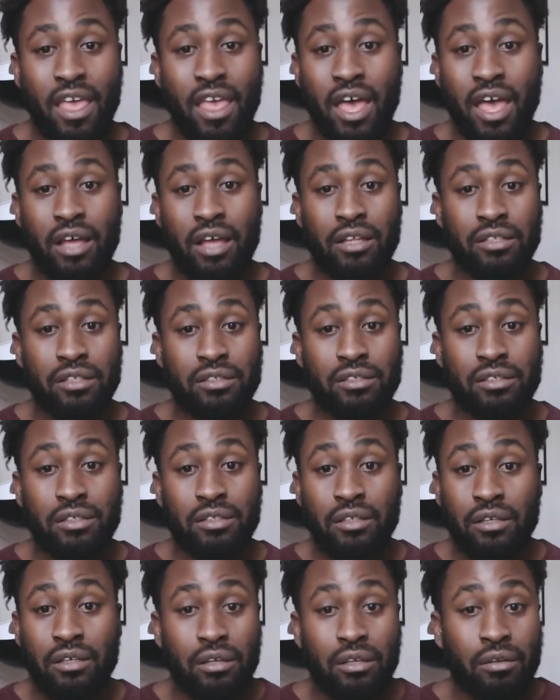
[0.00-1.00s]
and
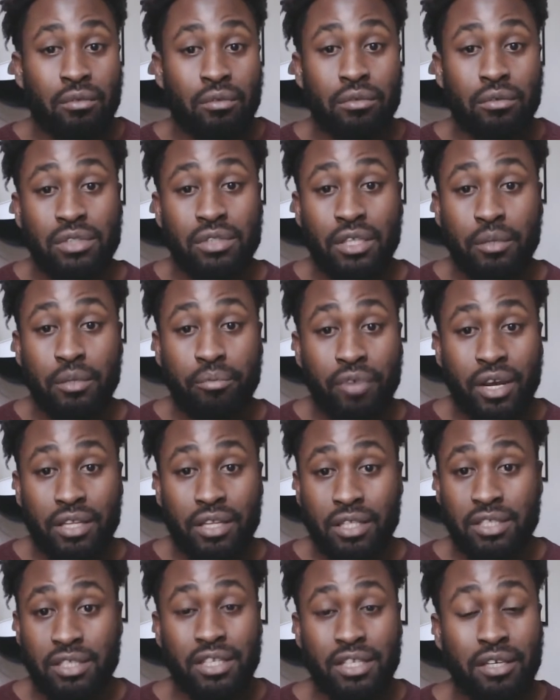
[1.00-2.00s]
also
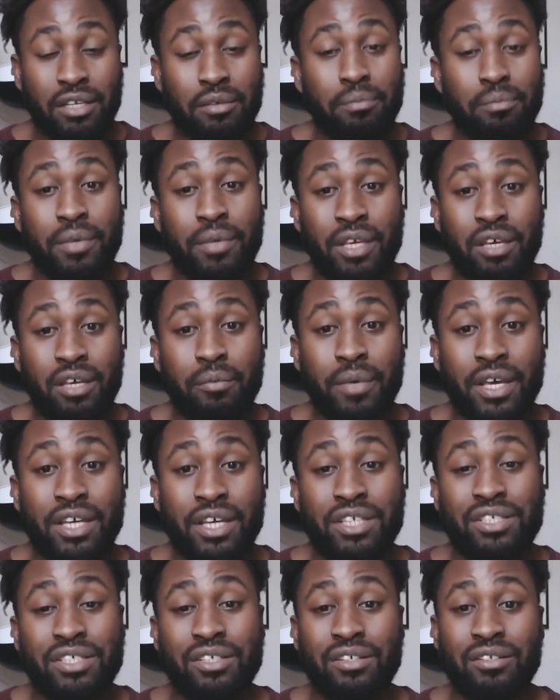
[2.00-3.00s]
practicing being
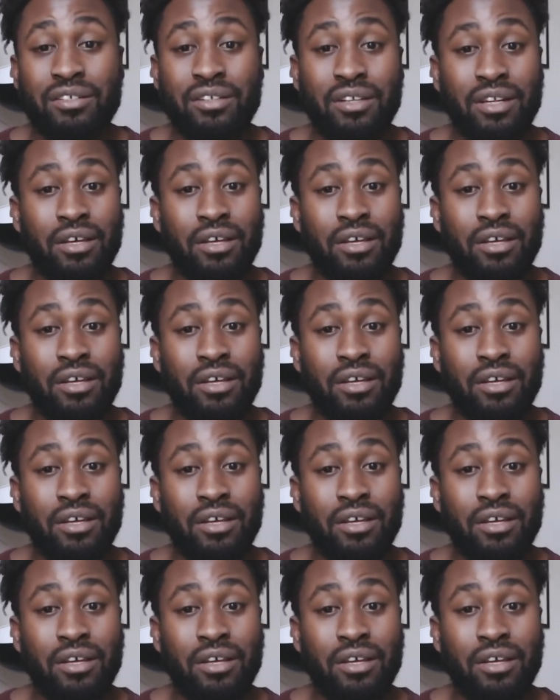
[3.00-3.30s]
patient.